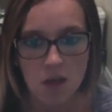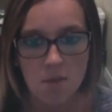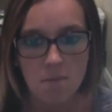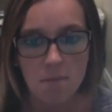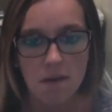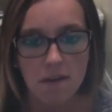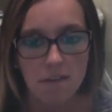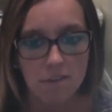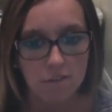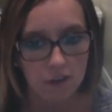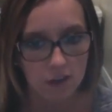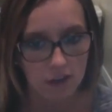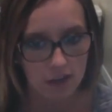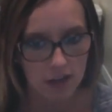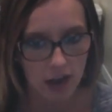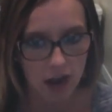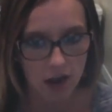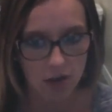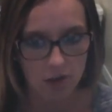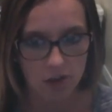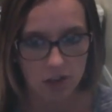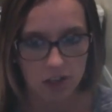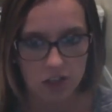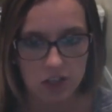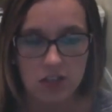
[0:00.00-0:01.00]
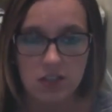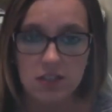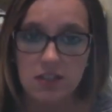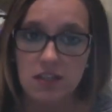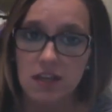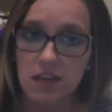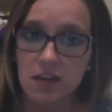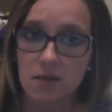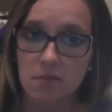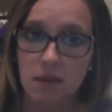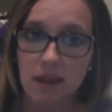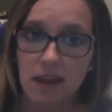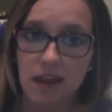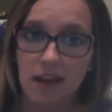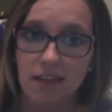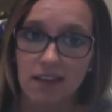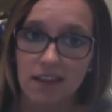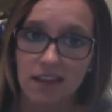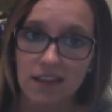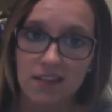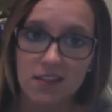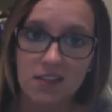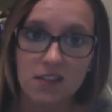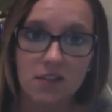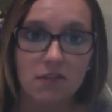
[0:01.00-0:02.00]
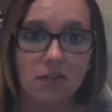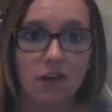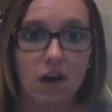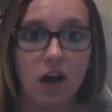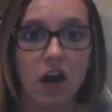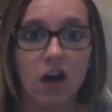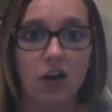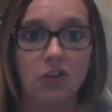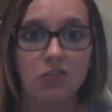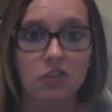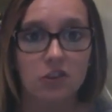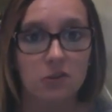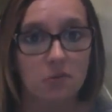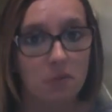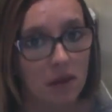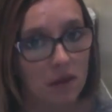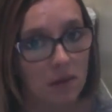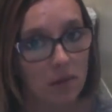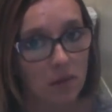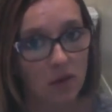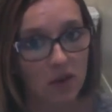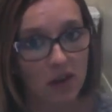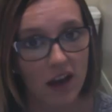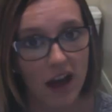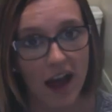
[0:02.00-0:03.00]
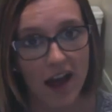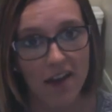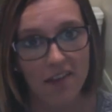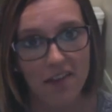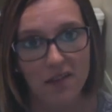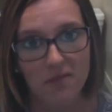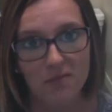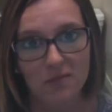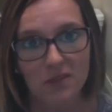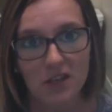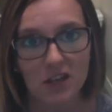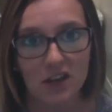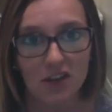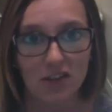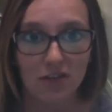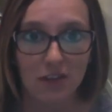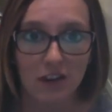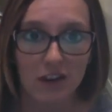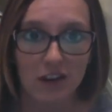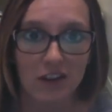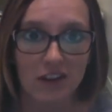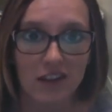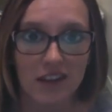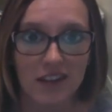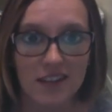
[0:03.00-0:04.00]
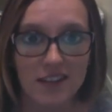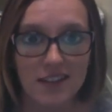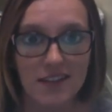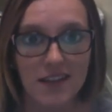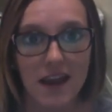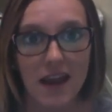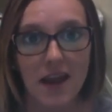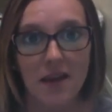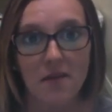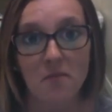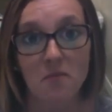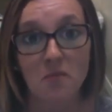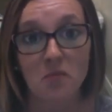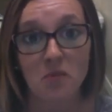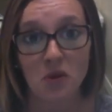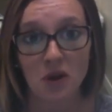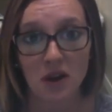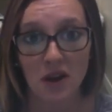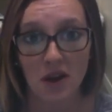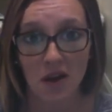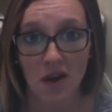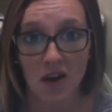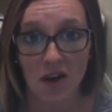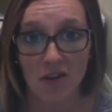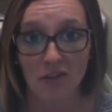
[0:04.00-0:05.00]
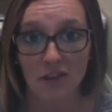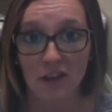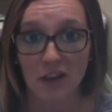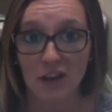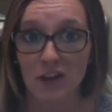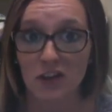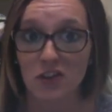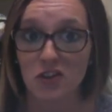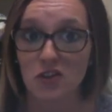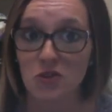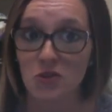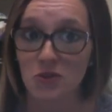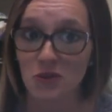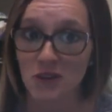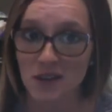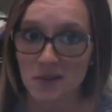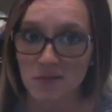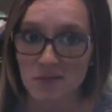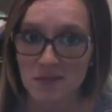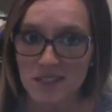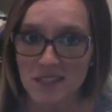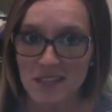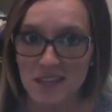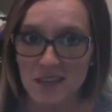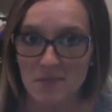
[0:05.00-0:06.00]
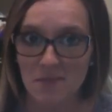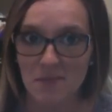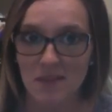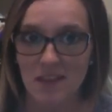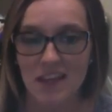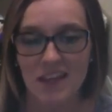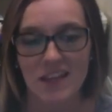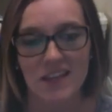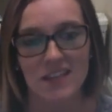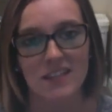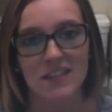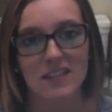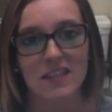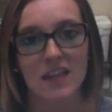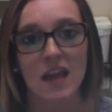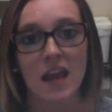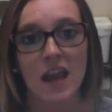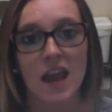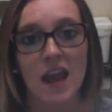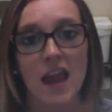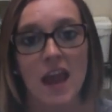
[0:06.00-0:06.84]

But for now, you're just going to make a list of 100 people, add them to your funnel list, and print off your dream team list